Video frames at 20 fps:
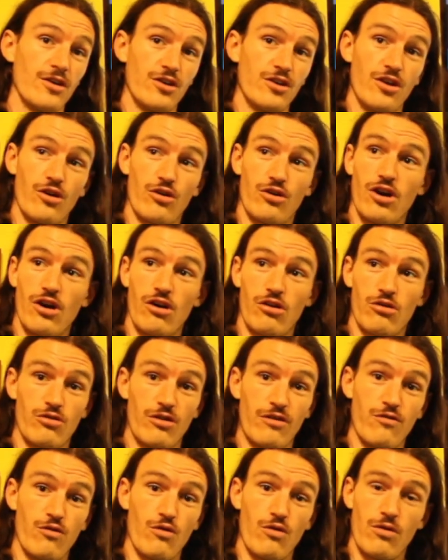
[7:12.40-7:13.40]

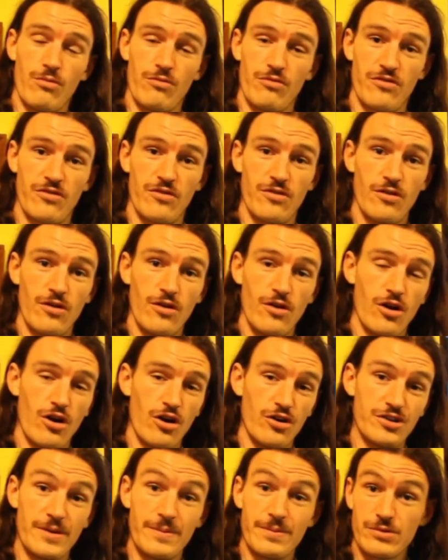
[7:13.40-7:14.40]
concrete forms are
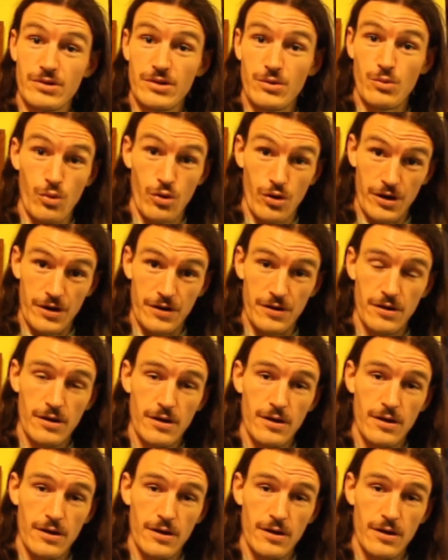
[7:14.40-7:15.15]
typically wood.